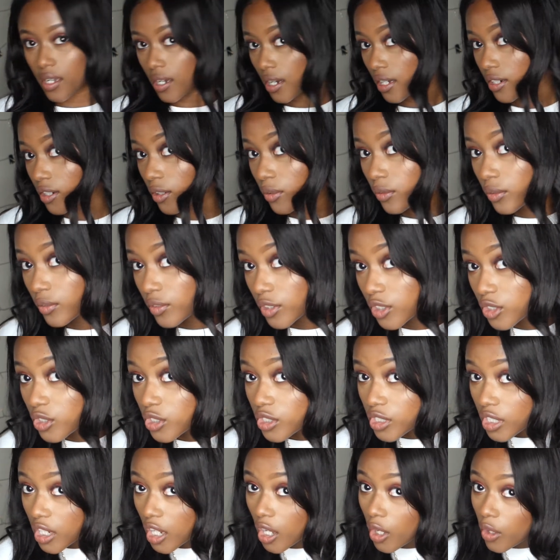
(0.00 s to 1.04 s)
I don't usually
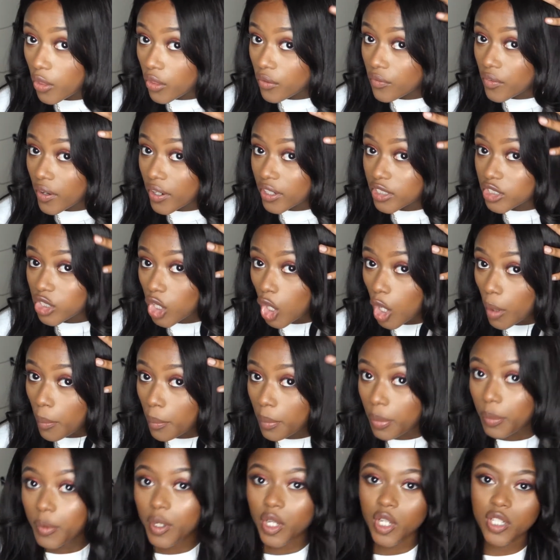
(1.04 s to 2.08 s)
curl the very top
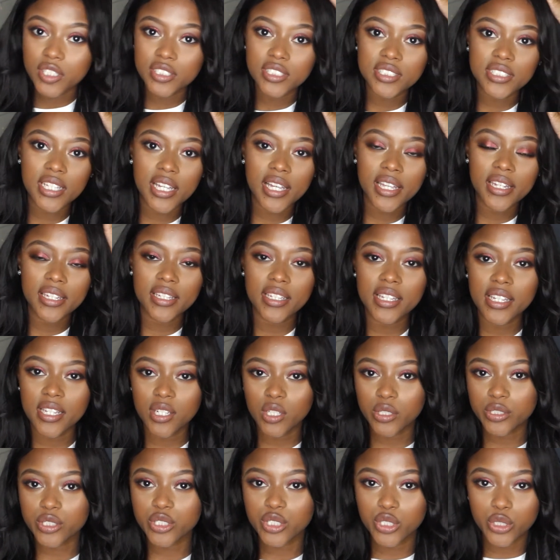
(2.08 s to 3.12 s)
because then it
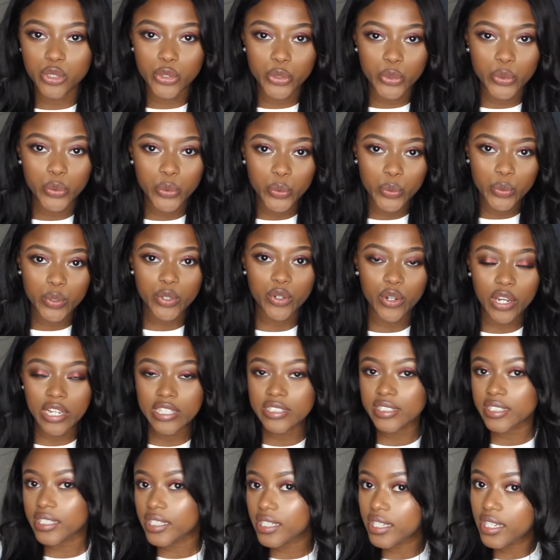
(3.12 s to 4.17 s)
looks too
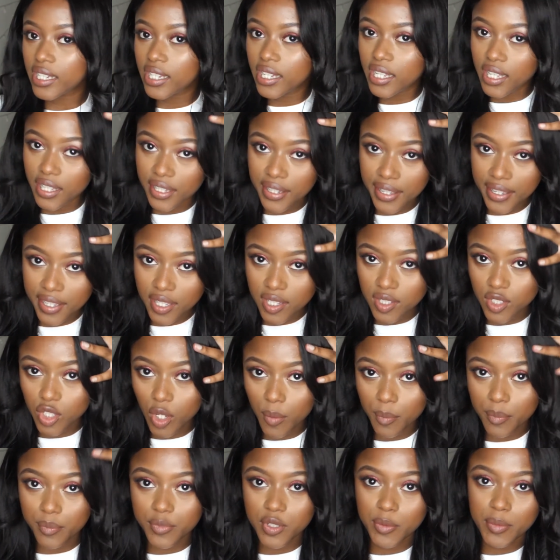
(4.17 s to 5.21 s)
crazy. I like it top
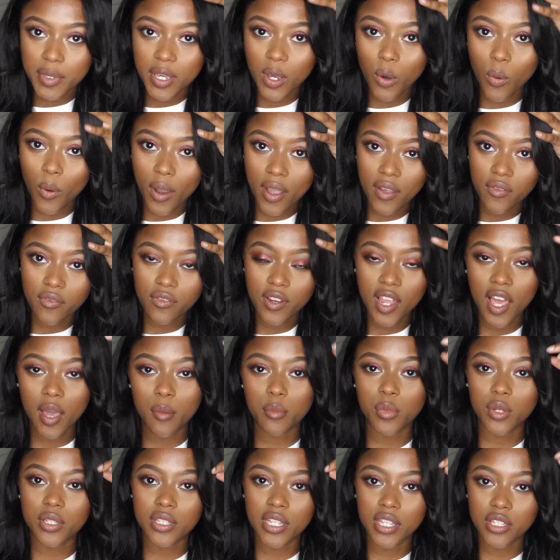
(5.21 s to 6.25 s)
to be quite flat,
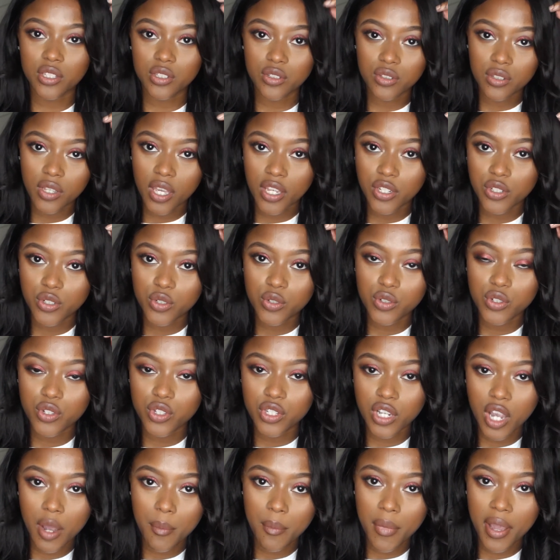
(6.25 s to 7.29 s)
but then I do usually
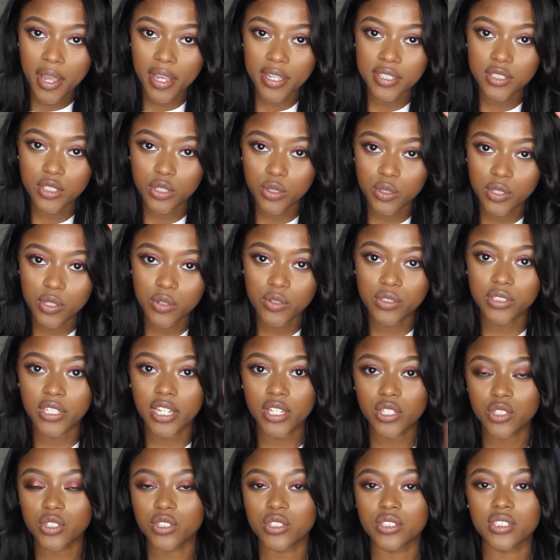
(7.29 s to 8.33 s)
come back and do little
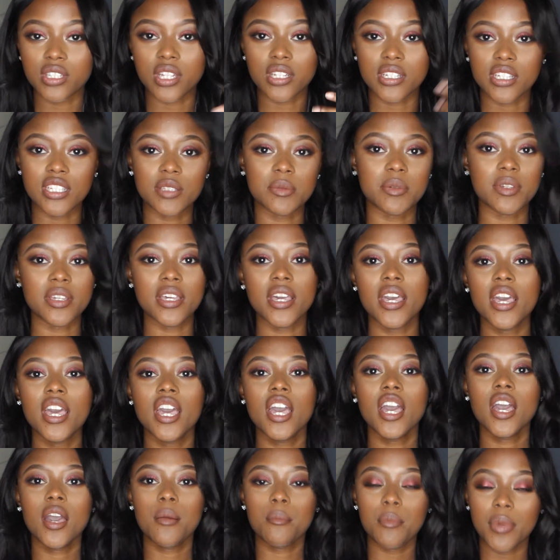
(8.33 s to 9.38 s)
sections that need to be,
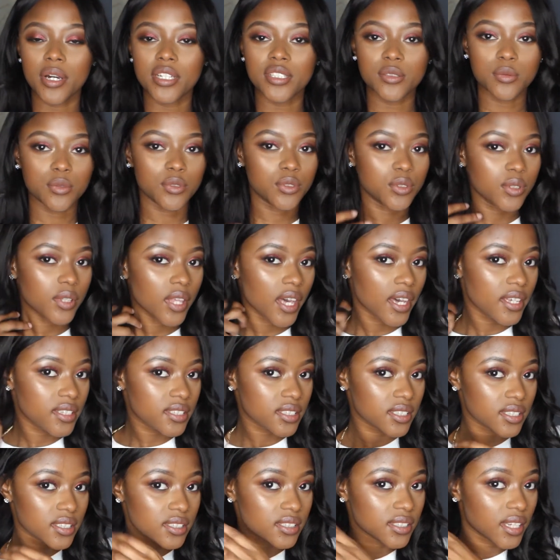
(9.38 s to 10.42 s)
but we'll do that in a